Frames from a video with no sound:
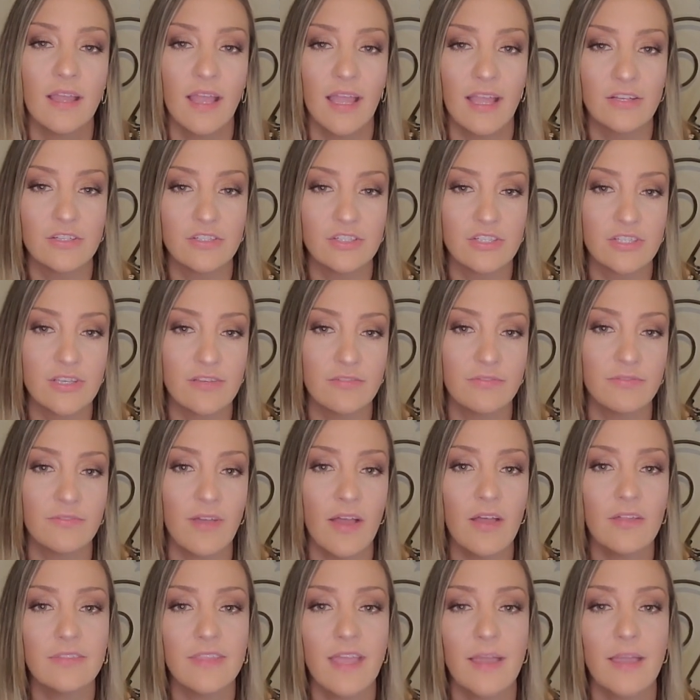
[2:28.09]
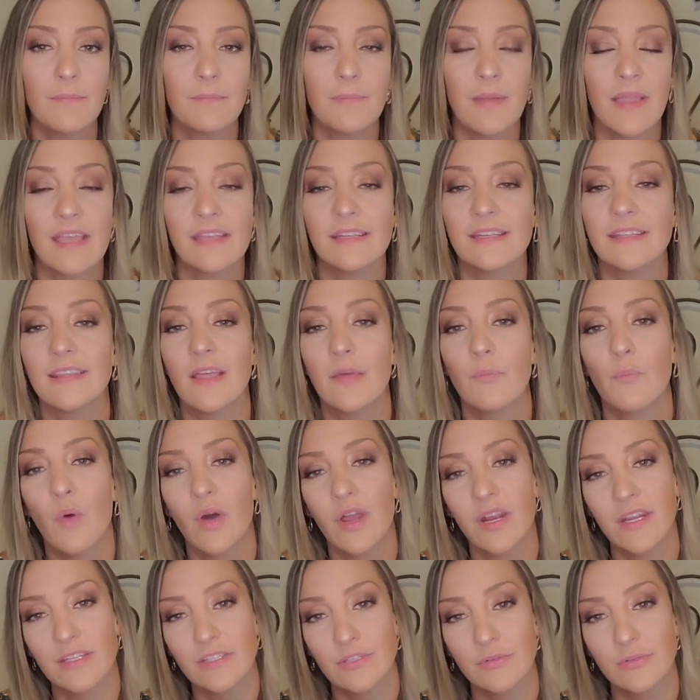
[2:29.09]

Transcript: And she felt that pain and then wanted